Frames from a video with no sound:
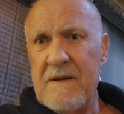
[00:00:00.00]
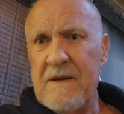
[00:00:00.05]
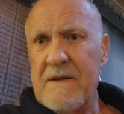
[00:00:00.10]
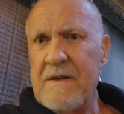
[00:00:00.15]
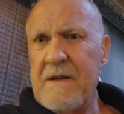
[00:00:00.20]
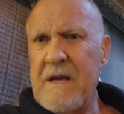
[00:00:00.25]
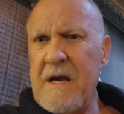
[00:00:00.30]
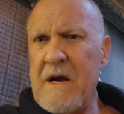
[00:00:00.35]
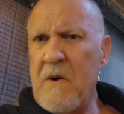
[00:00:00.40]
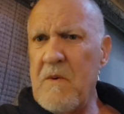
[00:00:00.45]

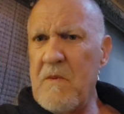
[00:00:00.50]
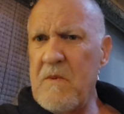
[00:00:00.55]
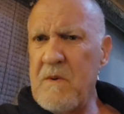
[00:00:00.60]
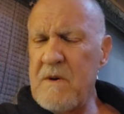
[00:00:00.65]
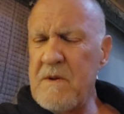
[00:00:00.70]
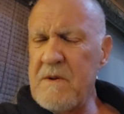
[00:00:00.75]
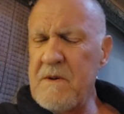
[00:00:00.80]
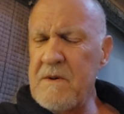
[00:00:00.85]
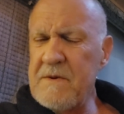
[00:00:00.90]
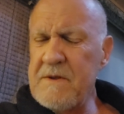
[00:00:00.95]
Now,
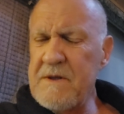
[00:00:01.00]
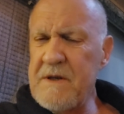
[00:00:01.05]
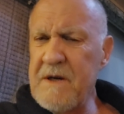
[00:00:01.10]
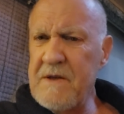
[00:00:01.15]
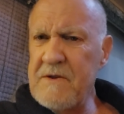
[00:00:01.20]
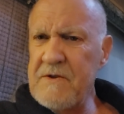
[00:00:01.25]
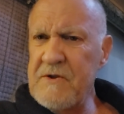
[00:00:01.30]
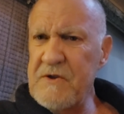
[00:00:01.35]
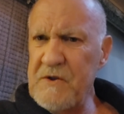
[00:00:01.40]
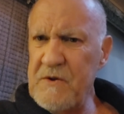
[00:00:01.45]
were those
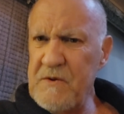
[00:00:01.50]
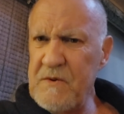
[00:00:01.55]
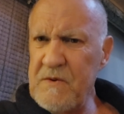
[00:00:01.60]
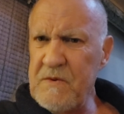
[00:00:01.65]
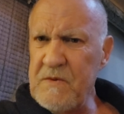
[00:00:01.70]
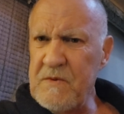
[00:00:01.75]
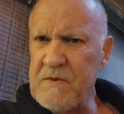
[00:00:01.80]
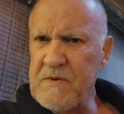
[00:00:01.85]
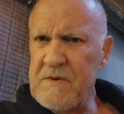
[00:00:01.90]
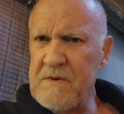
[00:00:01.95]
guns
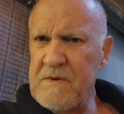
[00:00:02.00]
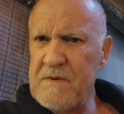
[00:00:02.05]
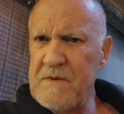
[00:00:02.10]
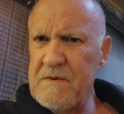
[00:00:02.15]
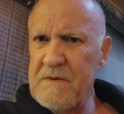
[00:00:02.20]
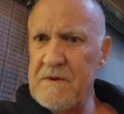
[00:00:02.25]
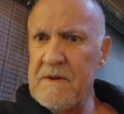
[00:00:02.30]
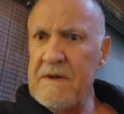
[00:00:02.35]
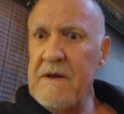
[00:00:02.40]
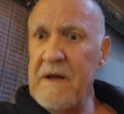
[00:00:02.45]
used?
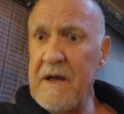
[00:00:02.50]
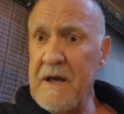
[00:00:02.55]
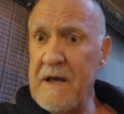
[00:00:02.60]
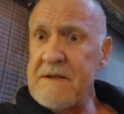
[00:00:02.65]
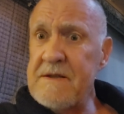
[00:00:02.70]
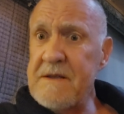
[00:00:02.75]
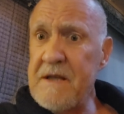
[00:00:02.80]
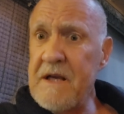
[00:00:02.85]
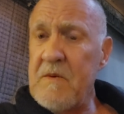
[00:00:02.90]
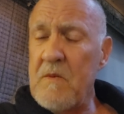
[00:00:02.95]

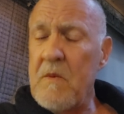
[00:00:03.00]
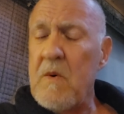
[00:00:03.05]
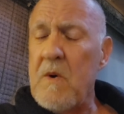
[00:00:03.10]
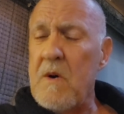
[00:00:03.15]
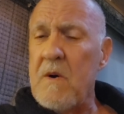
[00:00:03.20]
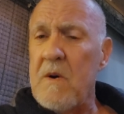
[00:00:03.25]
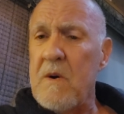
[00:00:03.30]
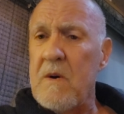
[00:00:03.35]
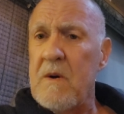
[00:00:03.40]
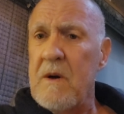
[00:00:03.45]
Yes, they
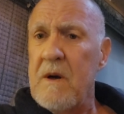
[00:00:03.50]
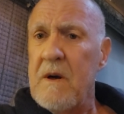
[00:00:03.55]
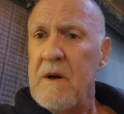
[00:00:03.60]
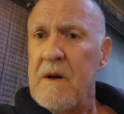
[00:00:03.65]
were.